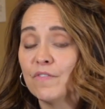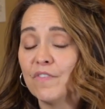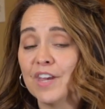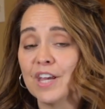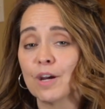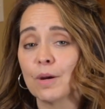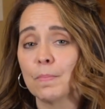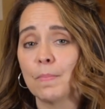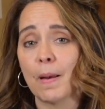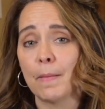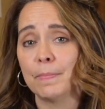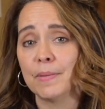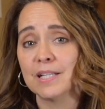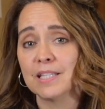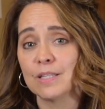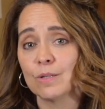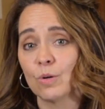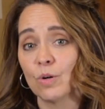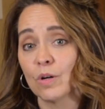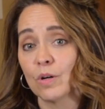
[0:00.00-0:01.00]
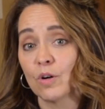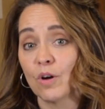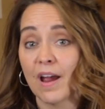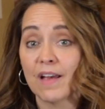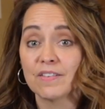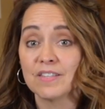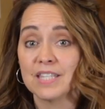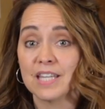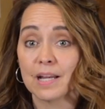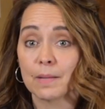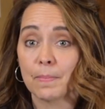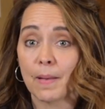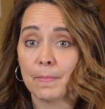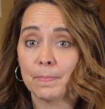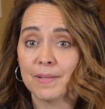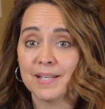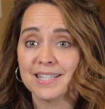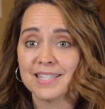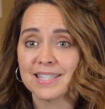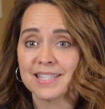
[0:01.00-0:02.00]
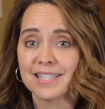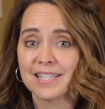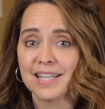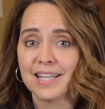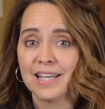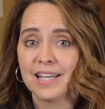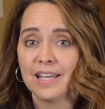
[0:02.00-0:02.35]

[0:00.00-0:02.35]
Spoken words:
finger puppets or craft stick puppets.